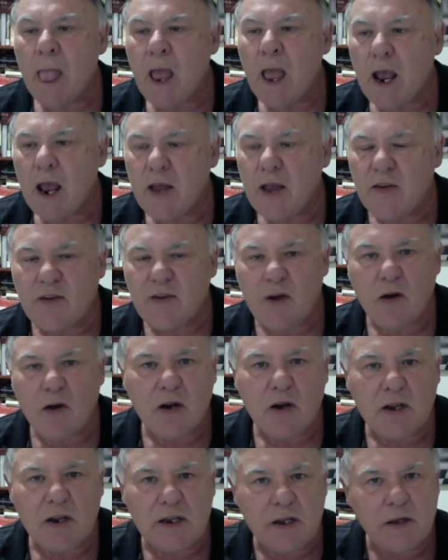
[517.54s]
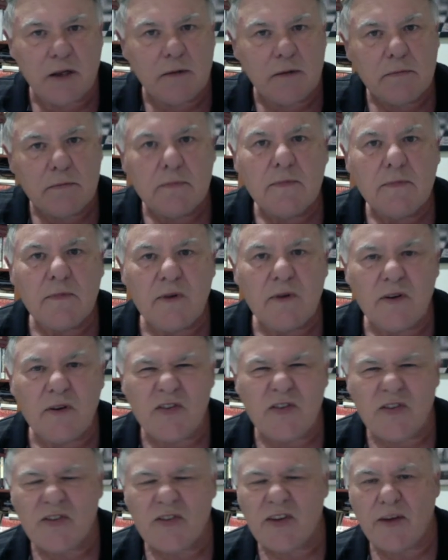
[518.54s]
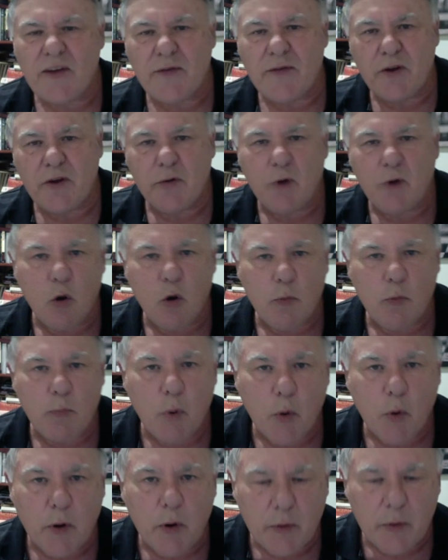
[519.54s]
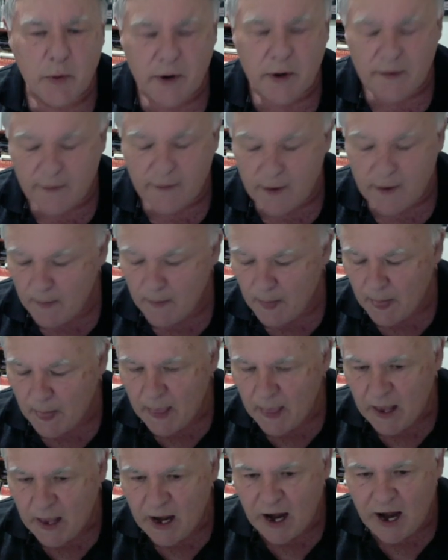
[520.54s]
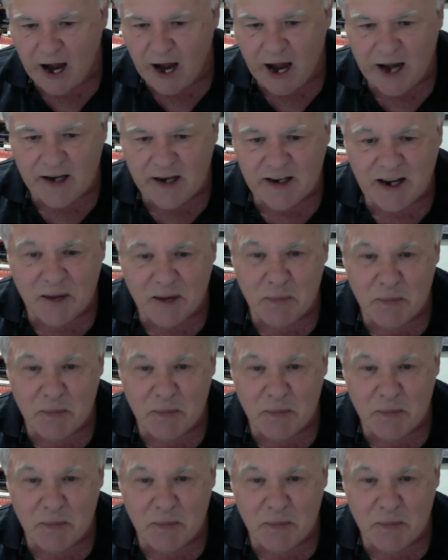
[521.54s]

And so I got a little 7-year-old boy or whatever, and my